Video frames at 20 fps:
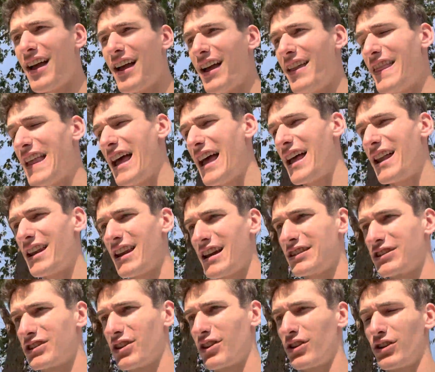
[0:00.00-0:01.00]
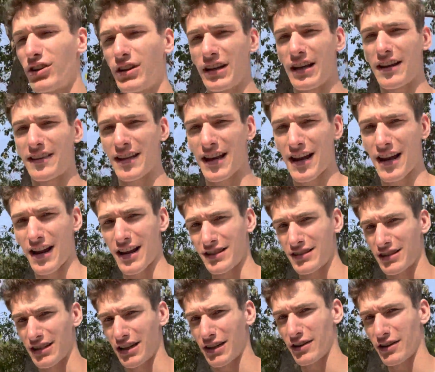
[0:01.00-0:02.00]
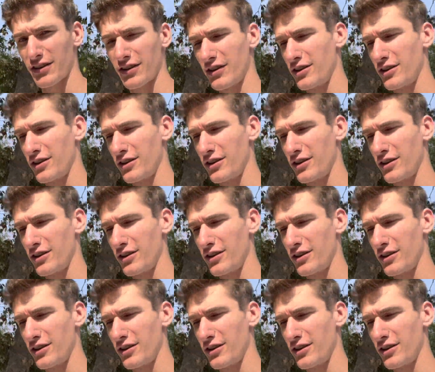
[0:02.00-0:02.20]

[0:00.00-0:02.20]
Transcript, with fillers: And then I started looking at that as like